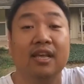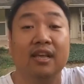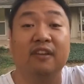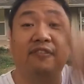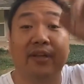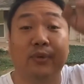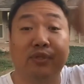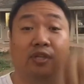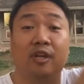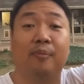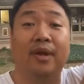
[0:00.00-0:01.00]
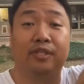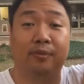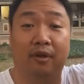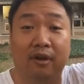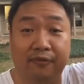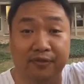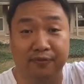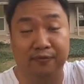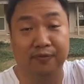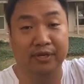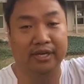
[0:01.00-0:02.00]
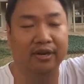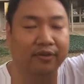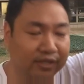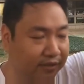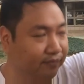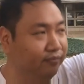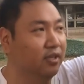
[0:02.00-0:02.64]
And in fact, I want you to come back to my office in 48 hours.